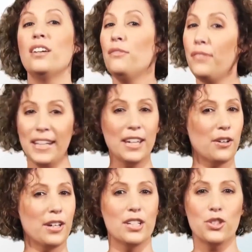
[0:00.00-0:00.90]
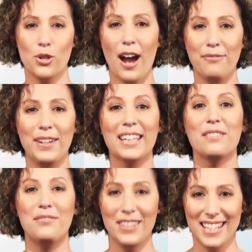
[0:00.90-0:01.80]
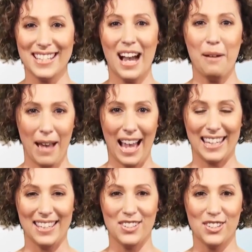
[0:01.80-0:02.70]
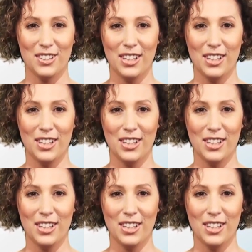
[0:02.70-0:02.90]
video and traffic Videtar package.